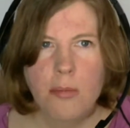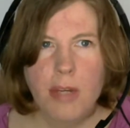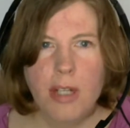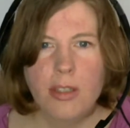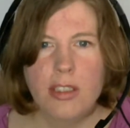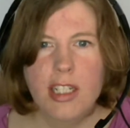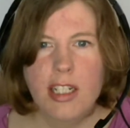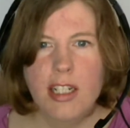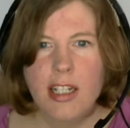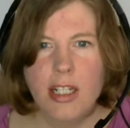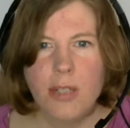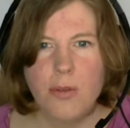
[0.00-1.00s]
about 10
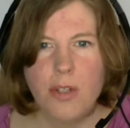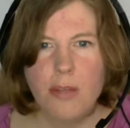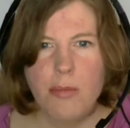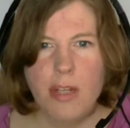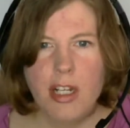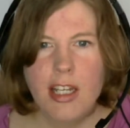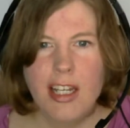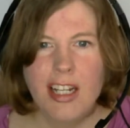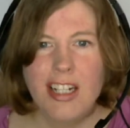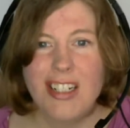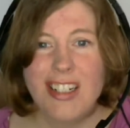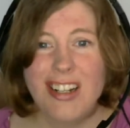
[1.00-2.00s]
days worth of
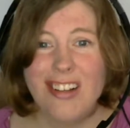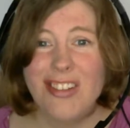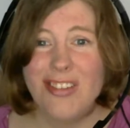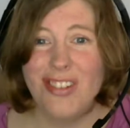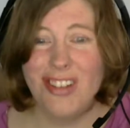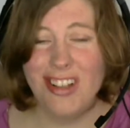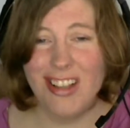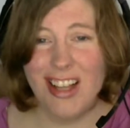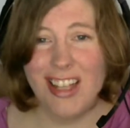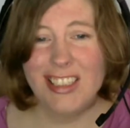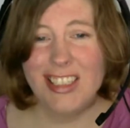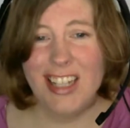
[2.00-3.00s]
medication. I was really
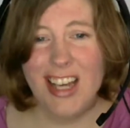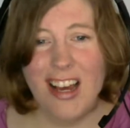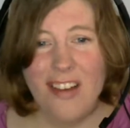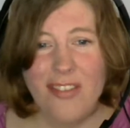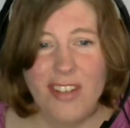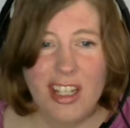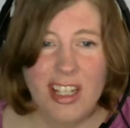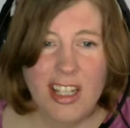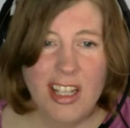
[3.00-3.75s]
glad to have it.